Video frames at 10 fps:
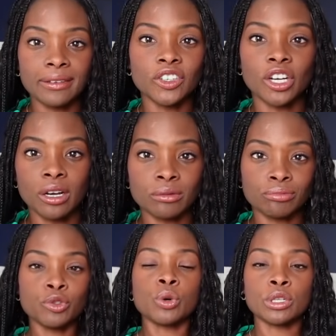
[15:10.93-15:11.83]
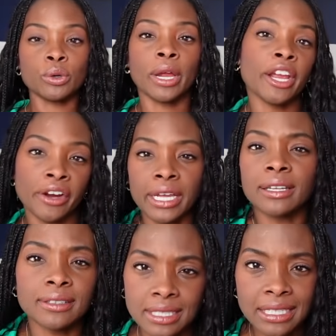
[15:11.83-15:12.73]
you know, torso area
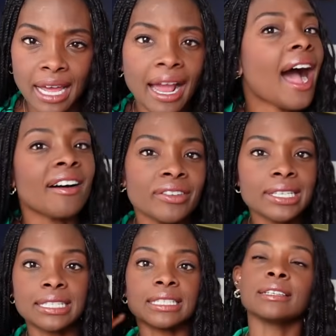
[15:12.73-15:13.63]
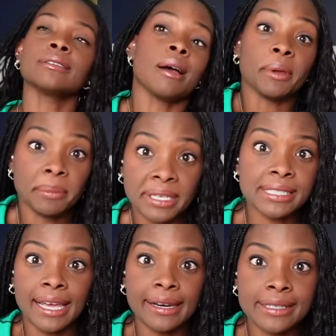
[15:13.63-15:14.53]
looks like, obviously. I mean, because
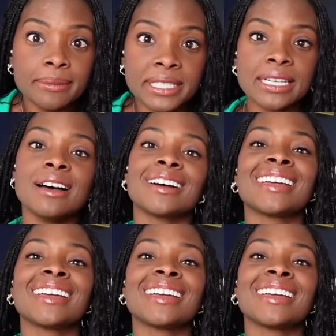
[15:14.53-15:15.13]
I had a tummy tuck.